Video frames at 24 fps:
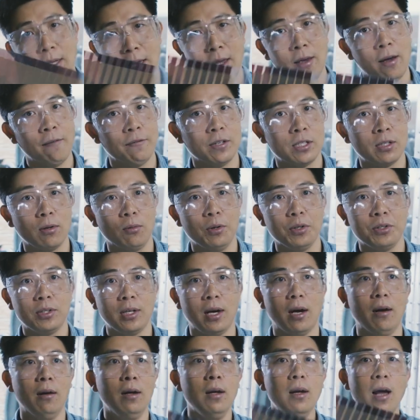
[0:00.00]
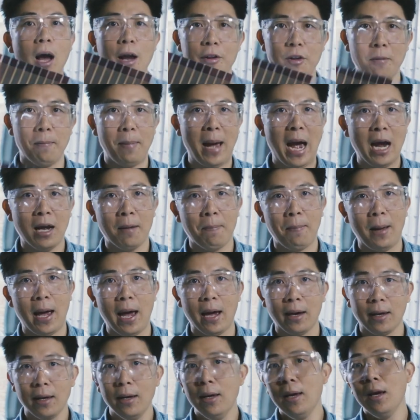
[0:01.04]
say, having a solar cell on your
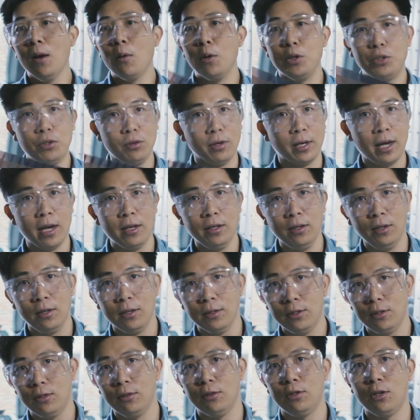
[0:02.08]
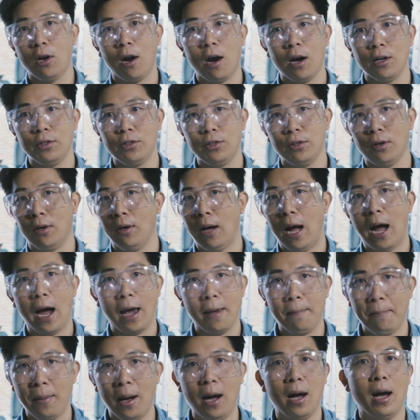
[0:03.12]
backpack, which you can use to charge your
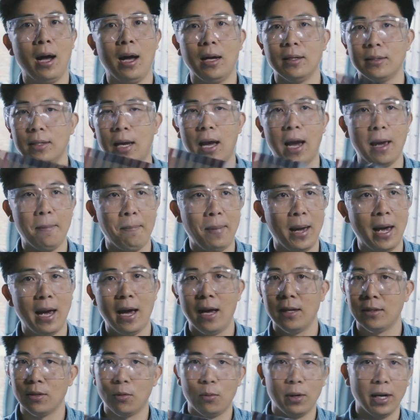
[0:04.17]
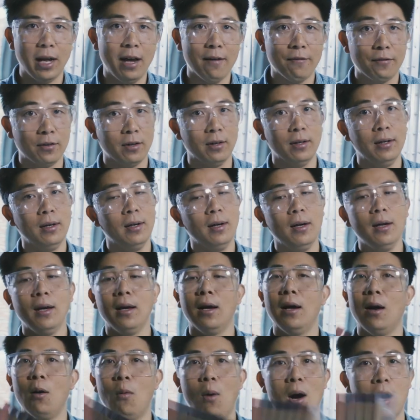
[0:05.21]
iPods, iPads, or whatever
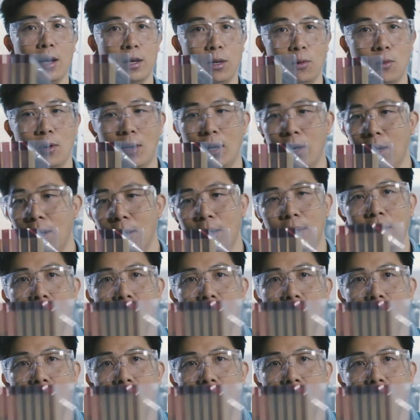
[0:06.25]
uh, while you are